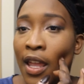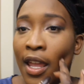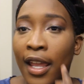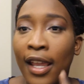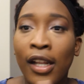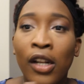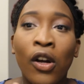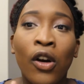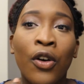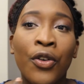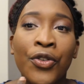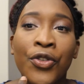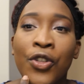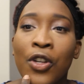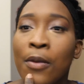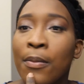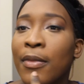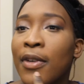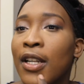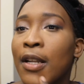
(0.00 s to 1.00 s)
and
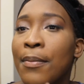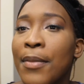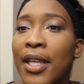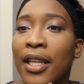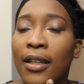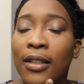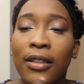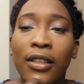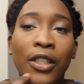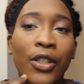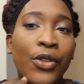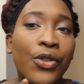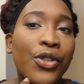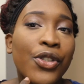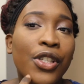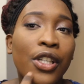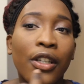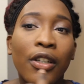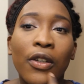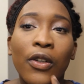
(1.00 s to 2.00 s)
also I'm gonna make a little
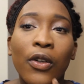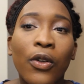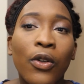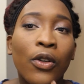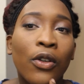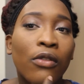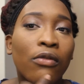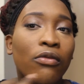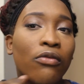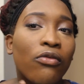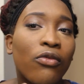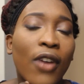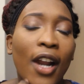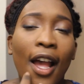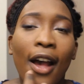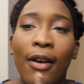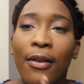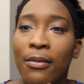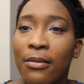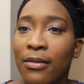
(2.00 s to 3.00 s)
circle
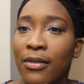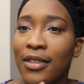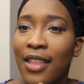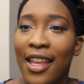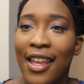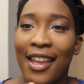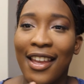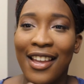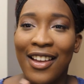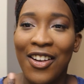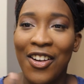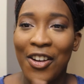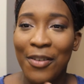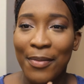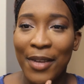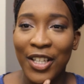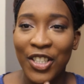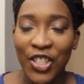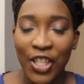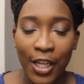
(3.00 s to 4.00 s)
round thing on
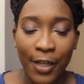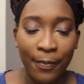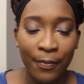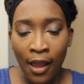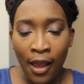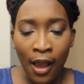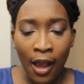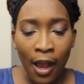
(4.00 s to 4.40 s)
my chin.